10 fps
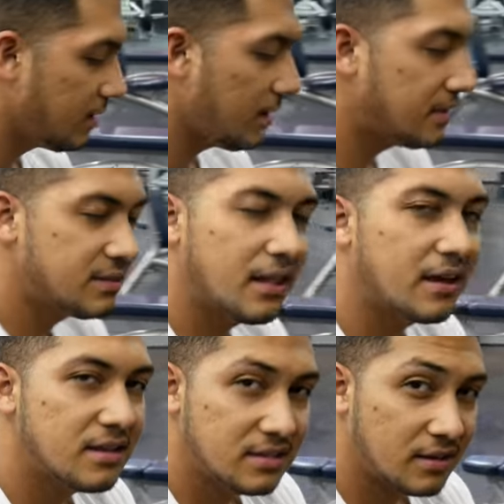Uh, it's a lot
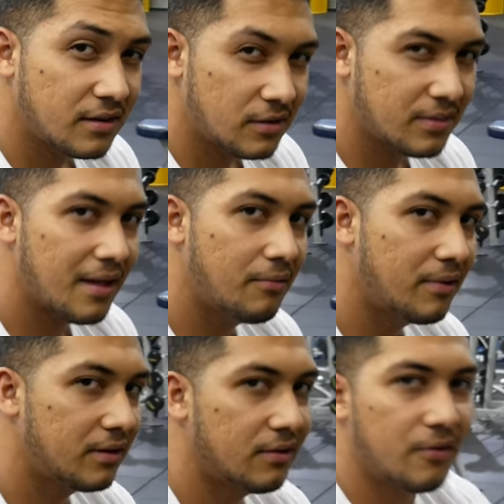easier to do that
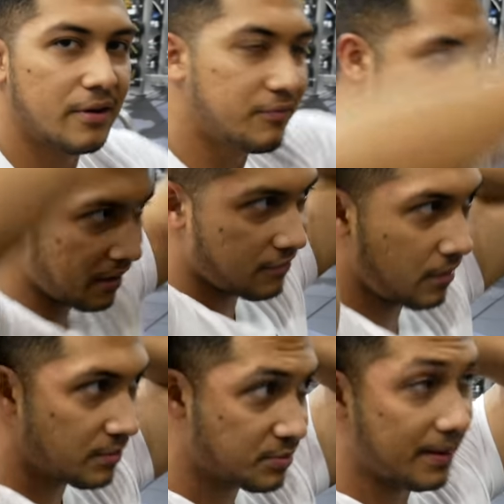one. Or if you have your
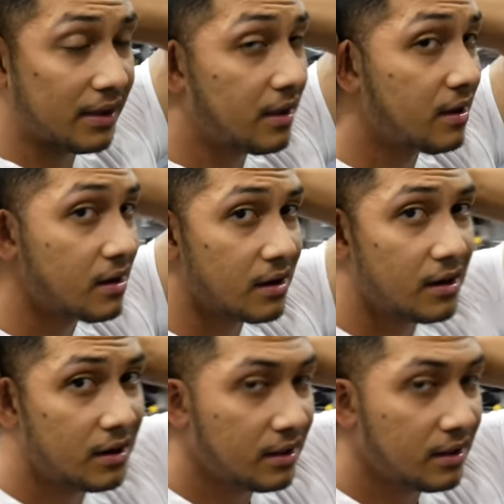arms back here,